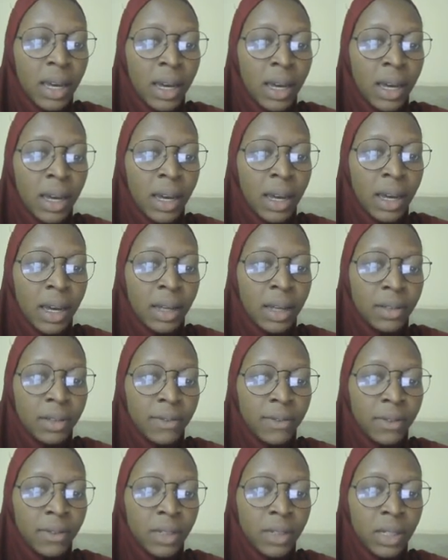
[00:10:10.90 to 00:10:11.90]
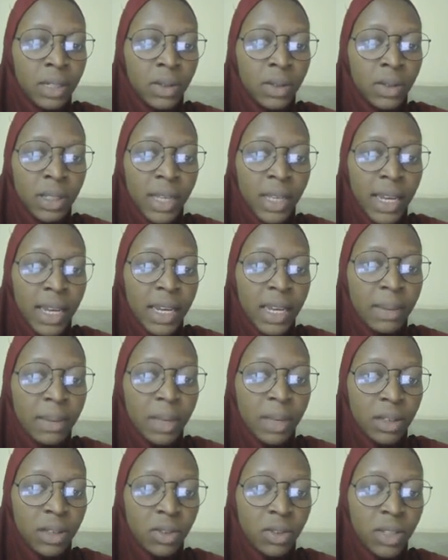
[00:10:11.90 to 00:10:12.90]
And for the retail name and
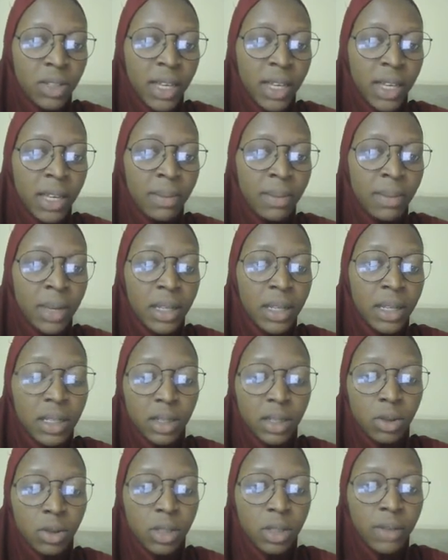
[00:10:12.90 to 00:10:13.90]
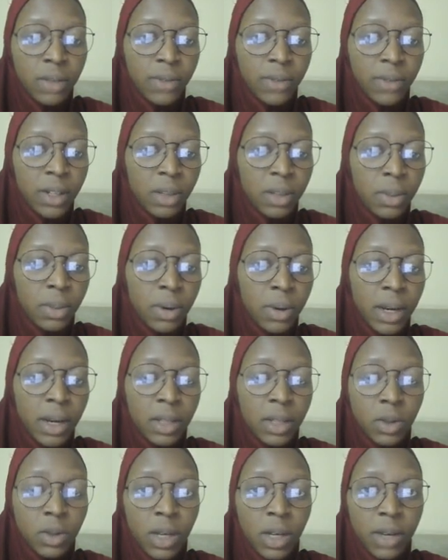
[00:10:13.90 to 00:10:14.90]
retail email is not available, as
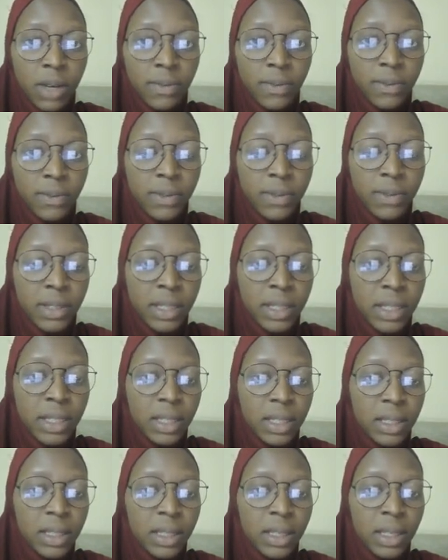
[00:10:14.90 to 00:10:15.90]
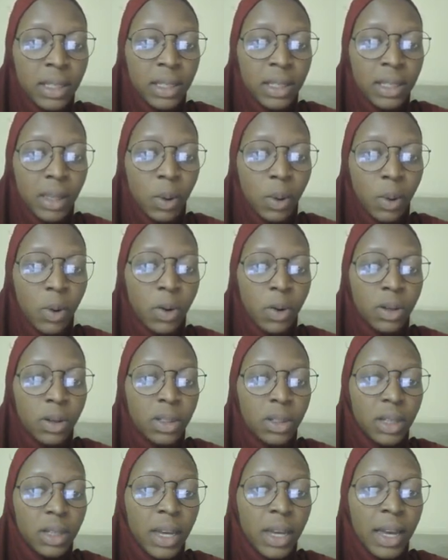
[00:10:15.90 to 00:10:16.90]
you have seen in the code.
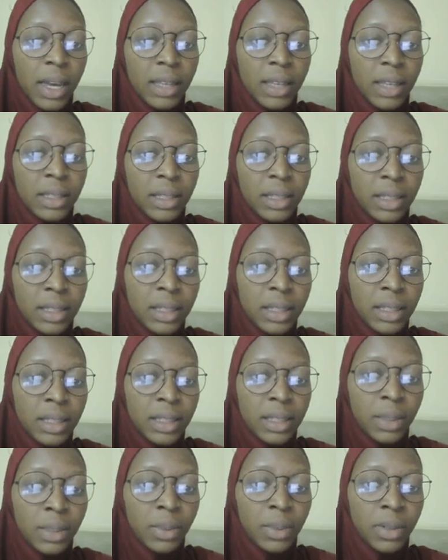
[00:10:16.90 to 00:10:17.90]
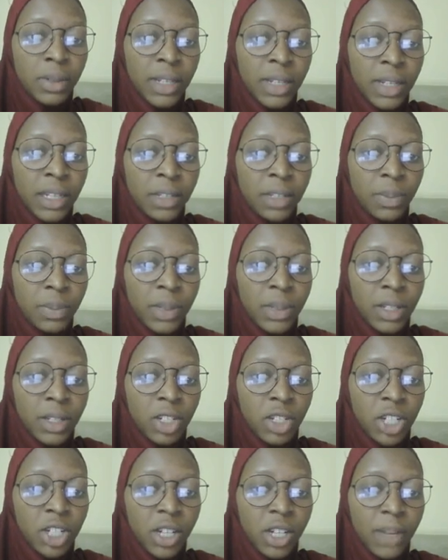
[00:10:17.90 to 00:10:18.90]
This is the product
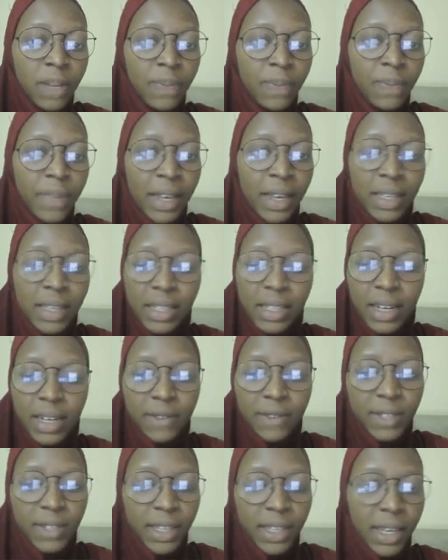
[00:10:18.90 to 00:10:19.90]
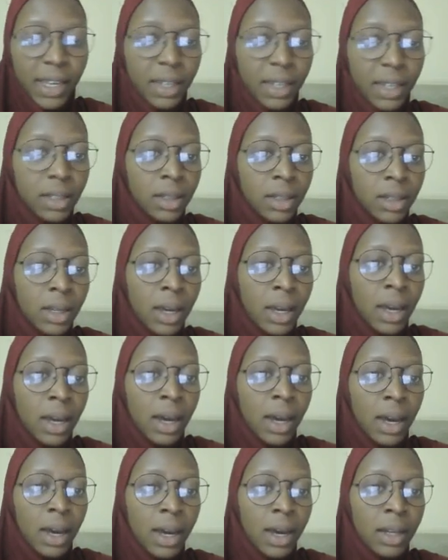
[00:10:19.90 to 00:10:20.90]
picture, as I have said.
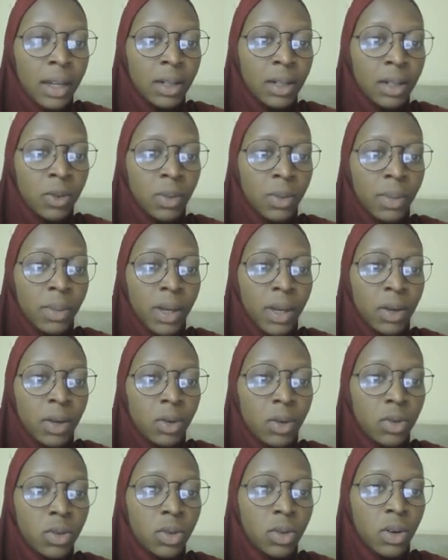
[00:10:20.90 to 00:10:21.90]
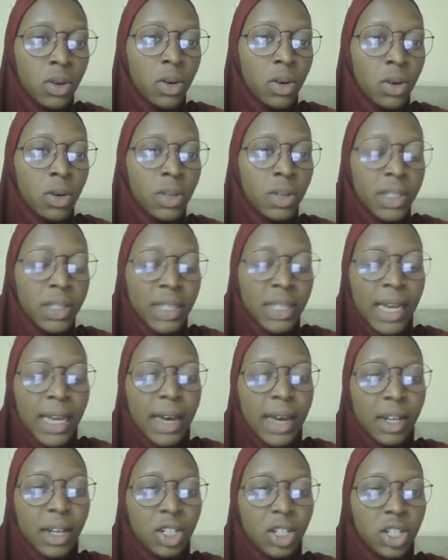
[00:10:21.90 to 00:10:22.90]
And we may also
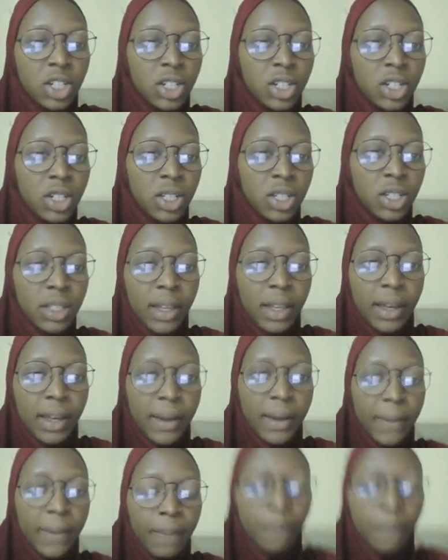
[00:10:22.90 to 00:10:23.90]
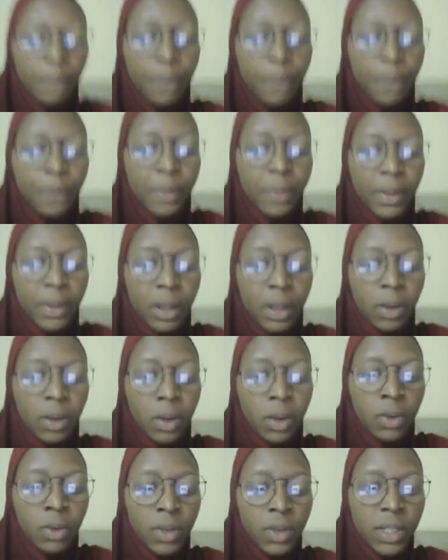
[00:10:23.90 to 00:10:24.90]
search the
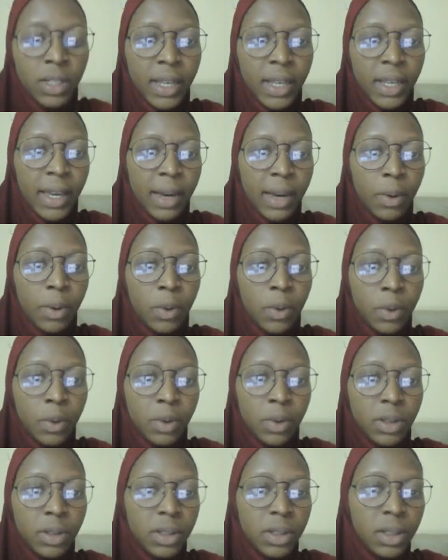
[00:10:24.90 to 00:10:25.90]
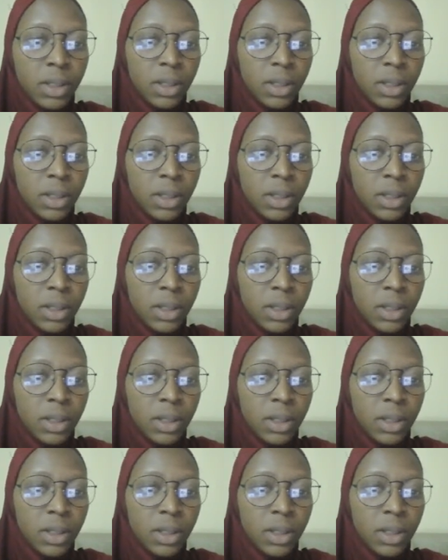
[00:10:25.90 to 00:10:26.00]
retail goods.